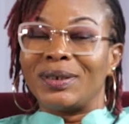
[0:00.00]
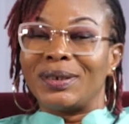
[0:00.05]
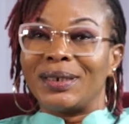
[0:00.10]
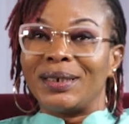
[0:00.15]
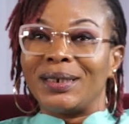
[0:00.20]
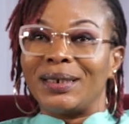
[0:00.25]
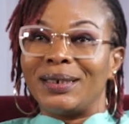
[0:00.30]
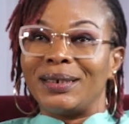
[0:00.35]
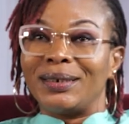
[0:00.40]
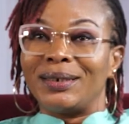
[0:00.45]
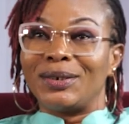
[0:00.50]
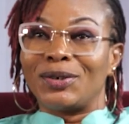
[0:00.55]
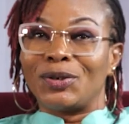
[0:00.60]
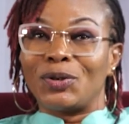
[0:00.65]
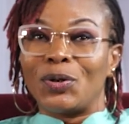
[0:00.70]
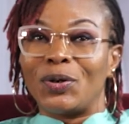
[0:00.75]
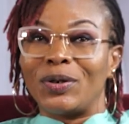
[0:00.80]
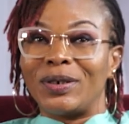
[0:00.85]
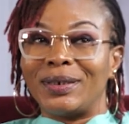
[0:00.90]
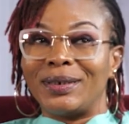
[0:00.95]
say it's
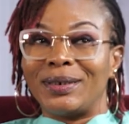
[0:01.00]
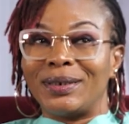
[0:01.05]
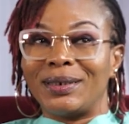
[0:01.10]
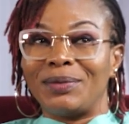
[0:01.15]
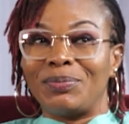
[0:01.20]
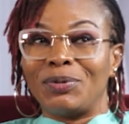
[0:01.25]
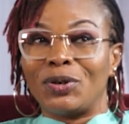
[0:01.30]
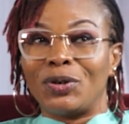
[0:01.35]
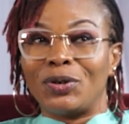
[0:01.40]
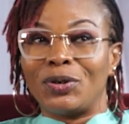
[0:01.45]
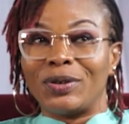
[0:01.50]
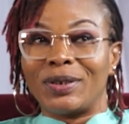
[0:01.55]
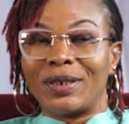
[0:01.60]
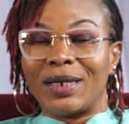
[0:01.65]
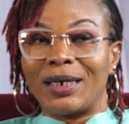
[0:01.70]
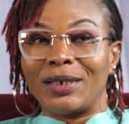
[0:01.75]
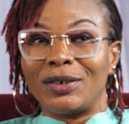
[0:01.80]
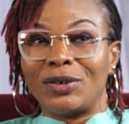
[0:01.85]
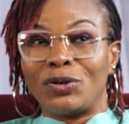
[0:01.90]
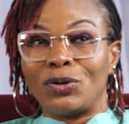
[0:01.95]
not easy because
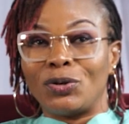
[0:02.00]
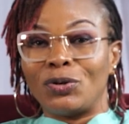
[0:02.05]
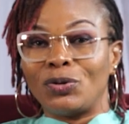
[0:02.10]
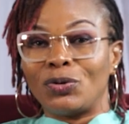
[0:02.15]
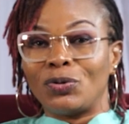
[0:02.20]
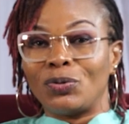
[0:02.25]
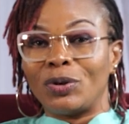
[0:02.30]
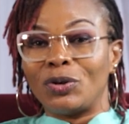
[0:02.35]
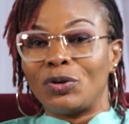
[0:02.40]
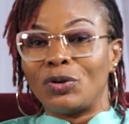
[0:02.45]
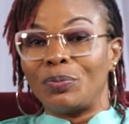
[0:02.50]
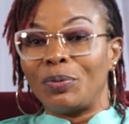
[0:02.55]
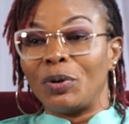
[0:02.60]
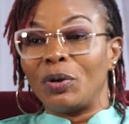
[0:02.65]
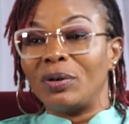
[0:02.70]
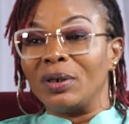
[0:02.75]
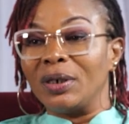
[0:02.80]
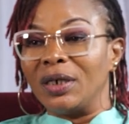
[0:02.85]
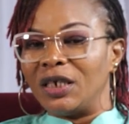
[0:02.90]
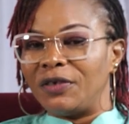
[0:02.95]
I don't want to be
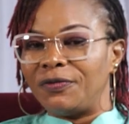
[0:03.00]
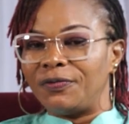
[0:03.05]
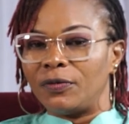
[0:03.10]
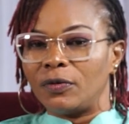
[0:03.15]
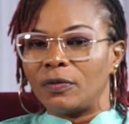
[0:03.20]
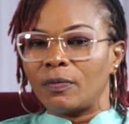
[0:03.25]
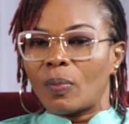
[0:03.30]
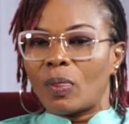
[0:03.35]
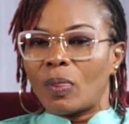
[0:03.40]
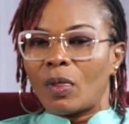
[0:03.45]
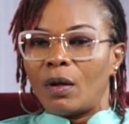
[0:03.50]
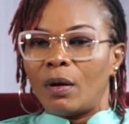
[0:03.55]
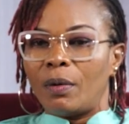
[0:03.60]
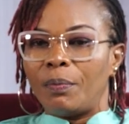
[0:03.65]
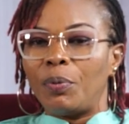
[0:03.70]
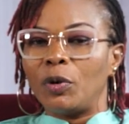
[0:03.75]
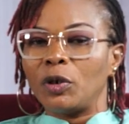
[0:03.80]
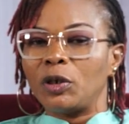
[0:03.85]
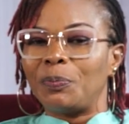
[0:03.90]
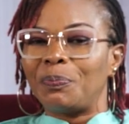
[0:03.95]
ungrateful,
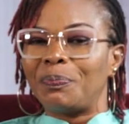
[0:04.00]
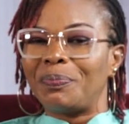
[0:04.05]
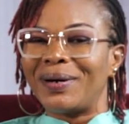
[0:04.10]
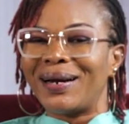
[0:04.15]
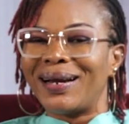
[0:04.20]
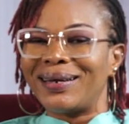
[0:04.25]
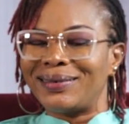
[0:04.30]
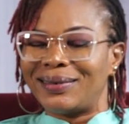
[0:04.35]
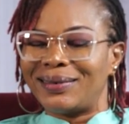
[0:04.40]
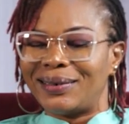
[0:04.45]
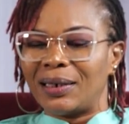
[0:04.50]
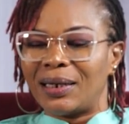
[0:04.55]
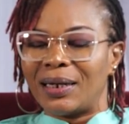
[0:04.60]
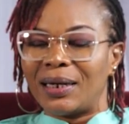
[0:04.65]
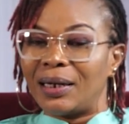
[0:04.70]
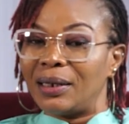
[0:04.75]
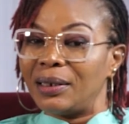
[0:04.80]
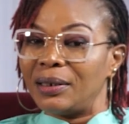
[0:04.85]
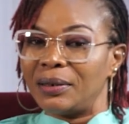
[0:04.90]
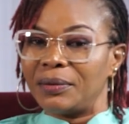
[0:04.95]
but
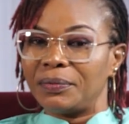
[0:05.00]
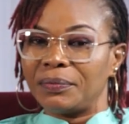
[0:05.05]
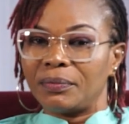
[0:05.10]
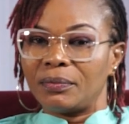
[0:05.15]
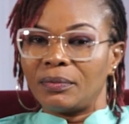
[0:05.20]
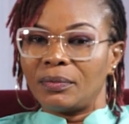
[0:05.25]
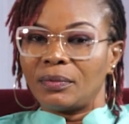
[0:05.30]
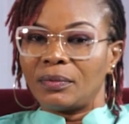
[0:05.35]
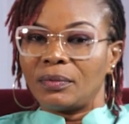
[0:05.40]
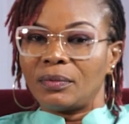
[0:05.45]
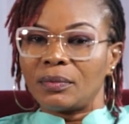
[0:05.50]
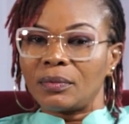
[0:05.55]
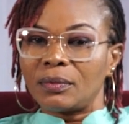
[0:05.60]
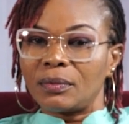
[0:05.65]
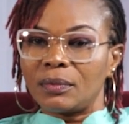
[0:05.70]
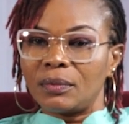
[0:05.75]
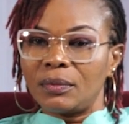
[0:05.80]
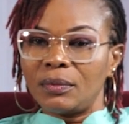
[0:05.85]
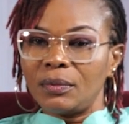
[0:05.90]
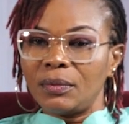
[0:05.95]
practically
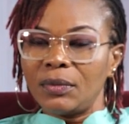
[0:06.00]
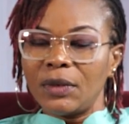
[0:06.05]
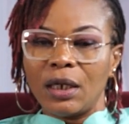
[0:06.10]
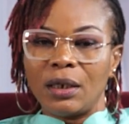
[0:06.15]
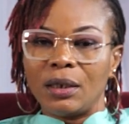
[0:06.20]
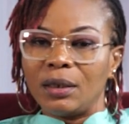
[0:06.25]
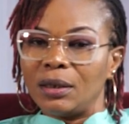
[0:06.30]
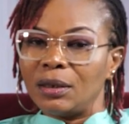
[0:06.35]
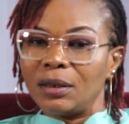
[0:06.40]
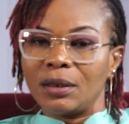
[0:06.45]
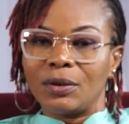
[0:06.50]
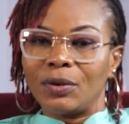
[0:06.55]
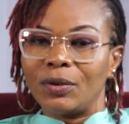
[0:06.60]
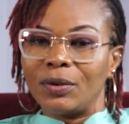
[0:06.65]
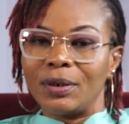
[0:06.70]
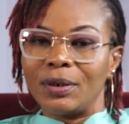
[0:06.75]
it's not